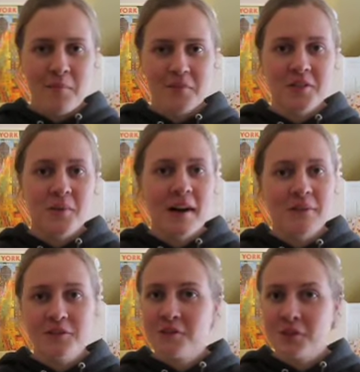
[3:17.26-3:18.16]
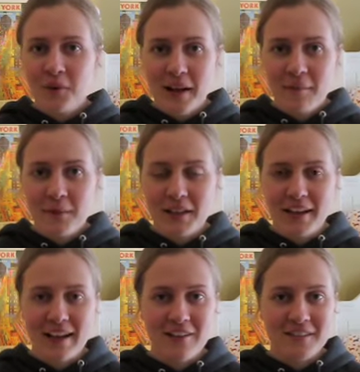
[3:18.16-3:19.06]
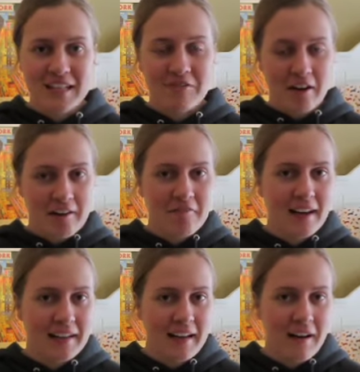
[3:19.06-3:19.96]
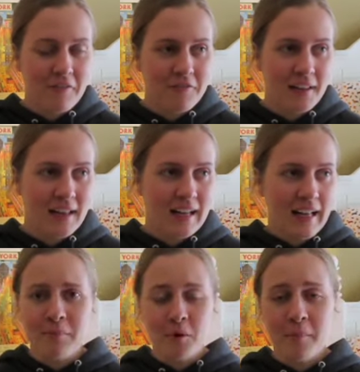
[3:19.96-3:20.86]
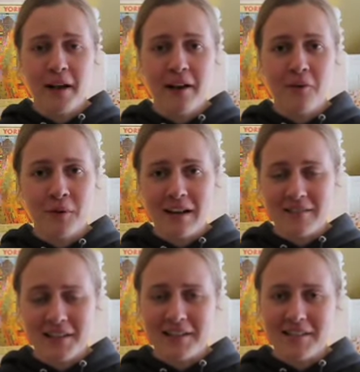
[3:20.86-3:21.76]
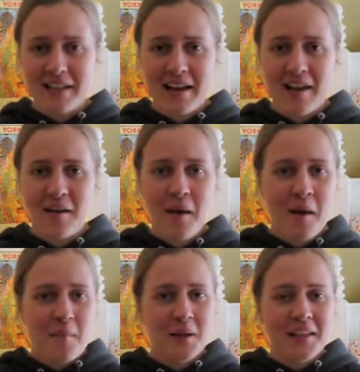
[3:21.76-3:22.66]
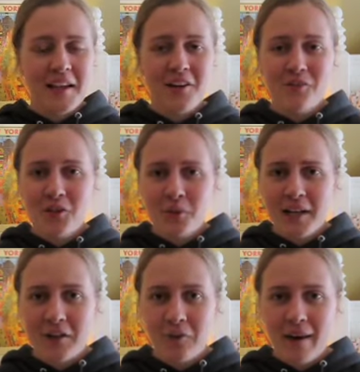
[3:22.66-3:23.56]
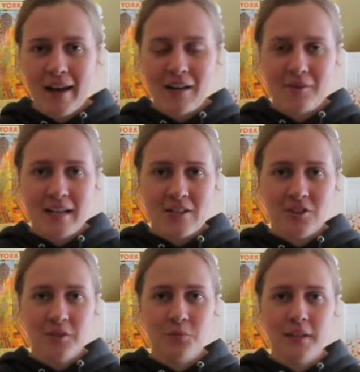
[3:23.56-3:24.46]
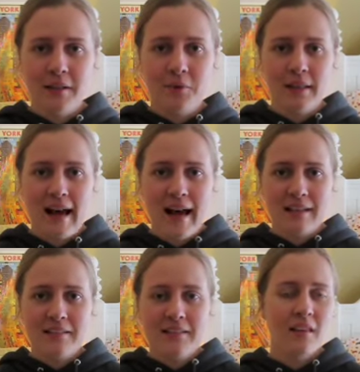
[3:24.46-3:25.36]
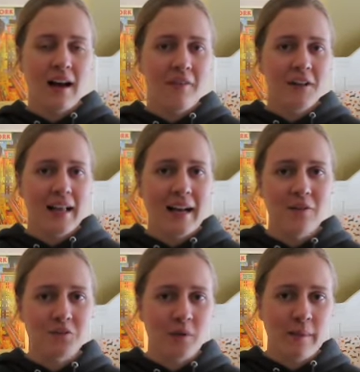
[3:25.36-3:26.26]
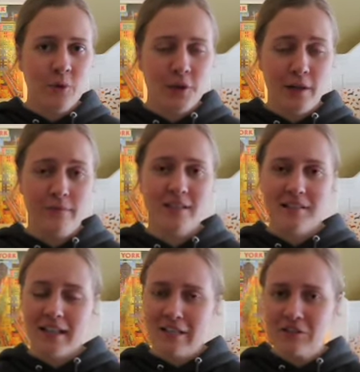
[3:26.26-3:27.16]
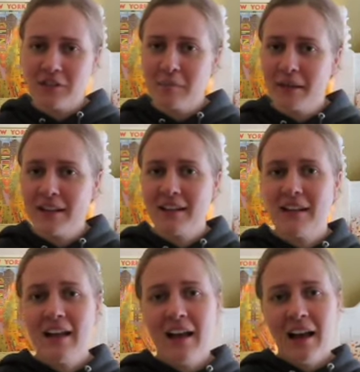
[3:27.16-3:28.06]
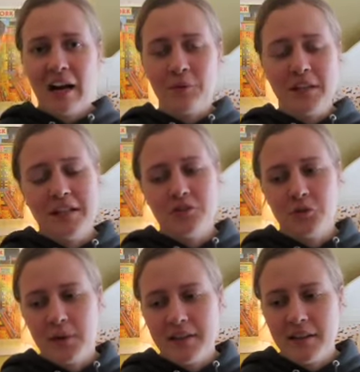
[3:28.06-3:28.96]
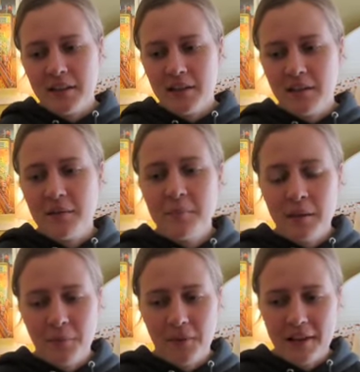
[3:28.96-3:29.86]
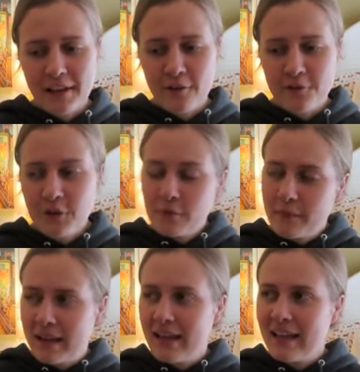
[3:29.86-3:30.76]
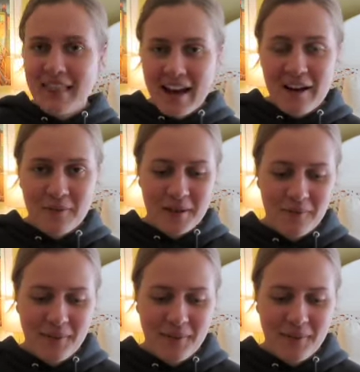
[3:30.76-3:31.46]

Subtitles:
So I was scrambling. I was like trying to find an outfit and prepare what I was going to say. But the interview went great. It was actually really relaxed. I feel like I was way more nervous than I should have been. I really enjoyed the people that interviewed me. That went